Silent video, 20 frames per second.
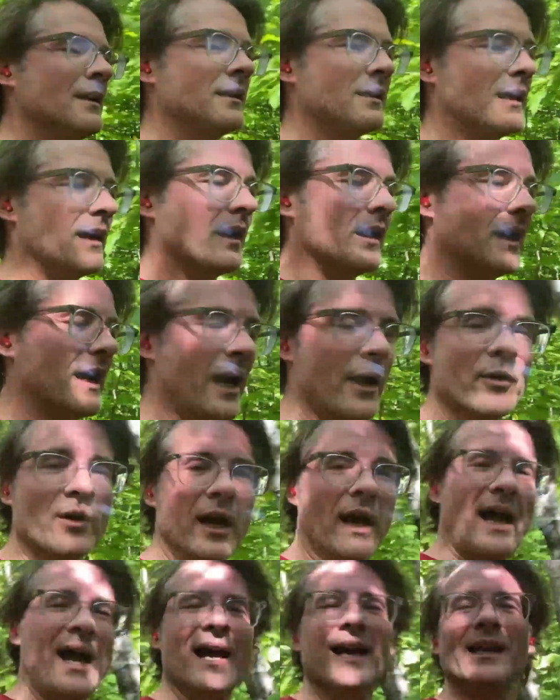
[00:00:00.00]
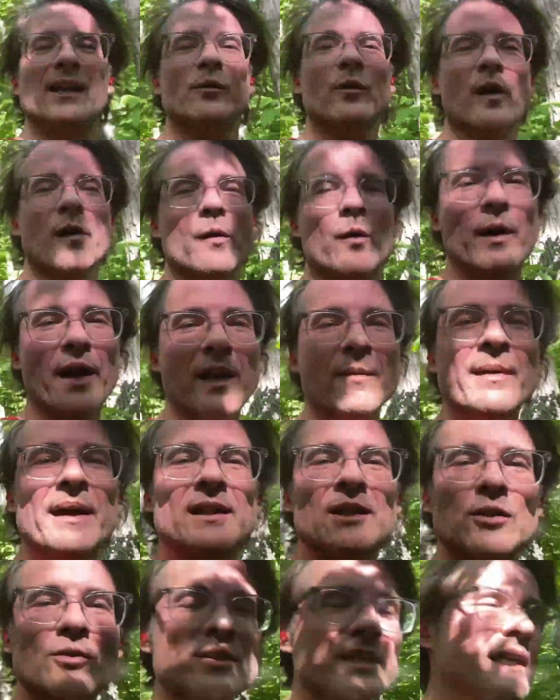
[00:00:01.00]
I highly recommend
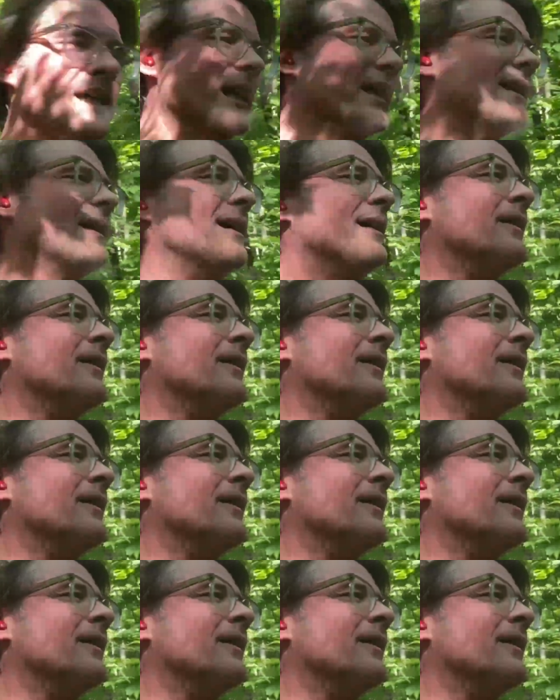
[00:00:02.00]
using it.